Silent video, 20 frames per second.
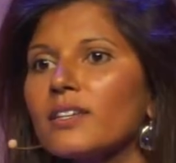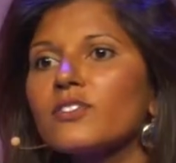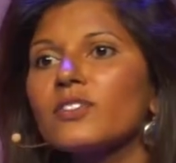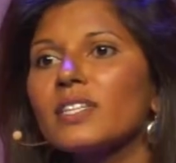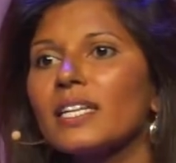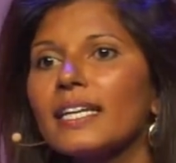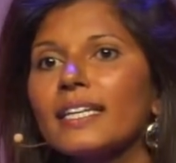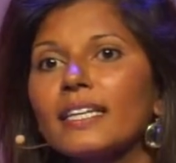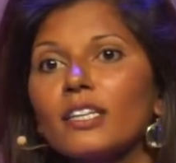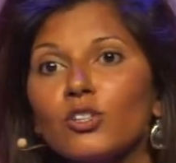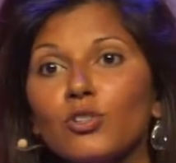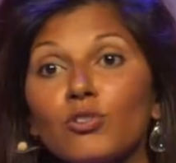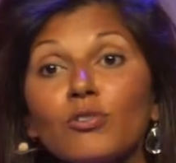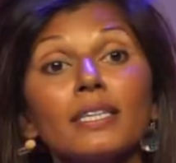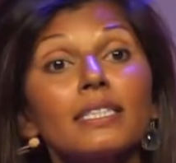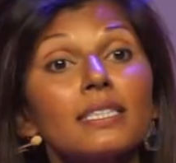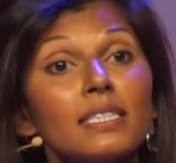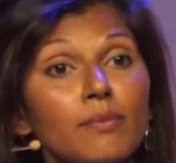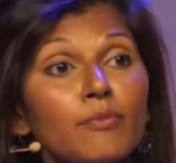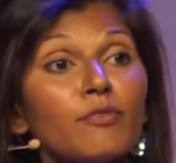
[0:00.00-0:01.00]
then I can
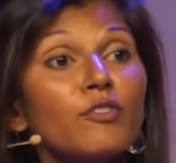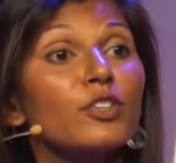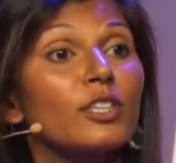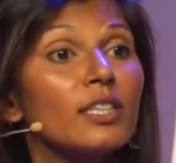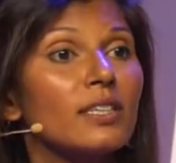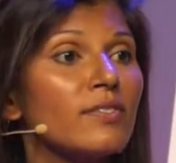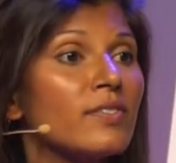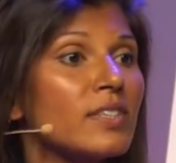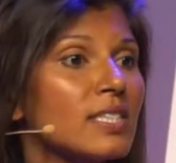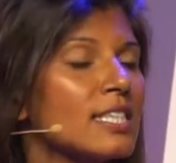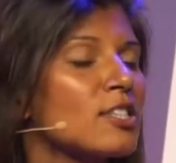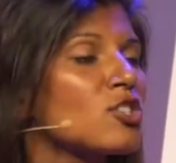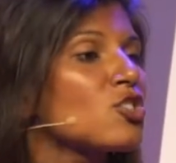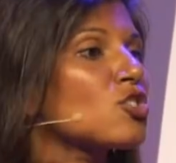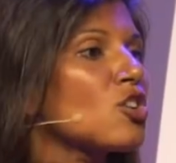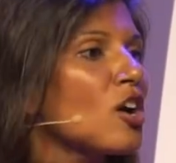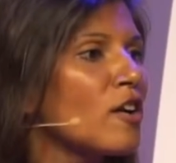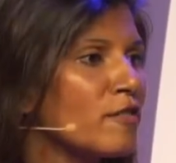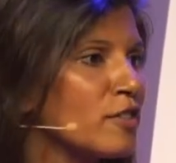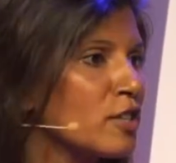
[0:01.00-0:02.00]
create some forgiveness and
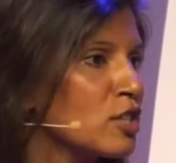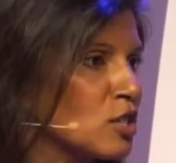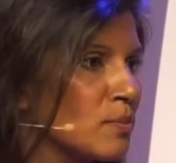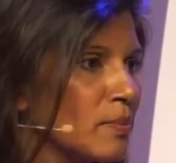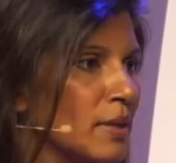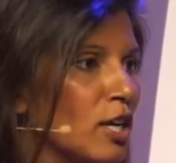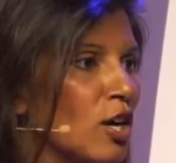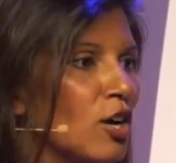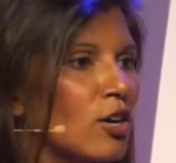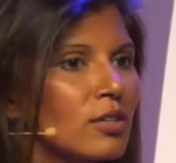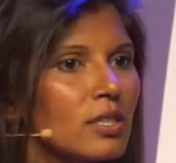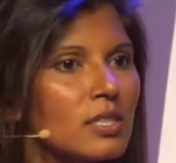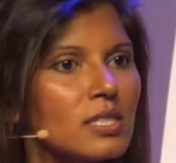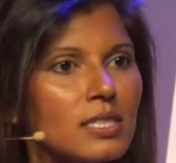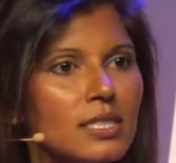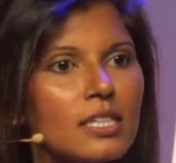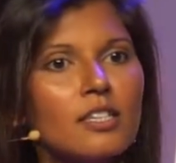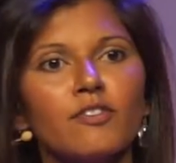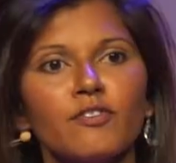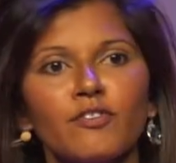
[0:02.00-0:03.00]
softness in my heart
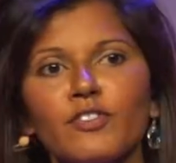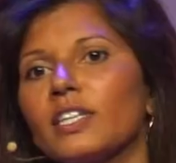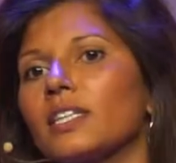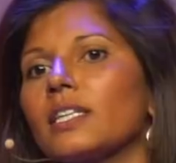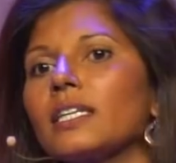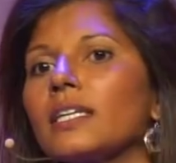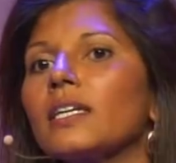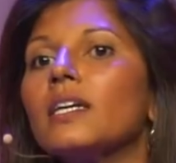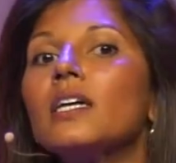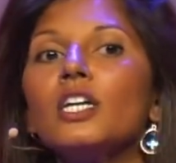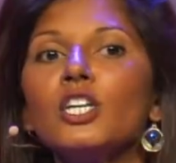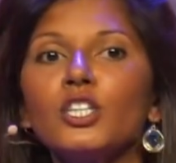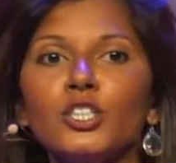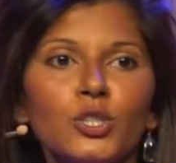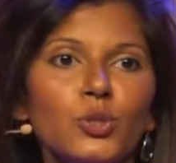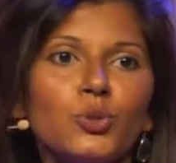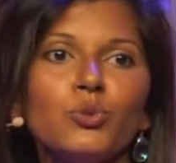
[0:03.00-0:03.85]
instead of feeling you,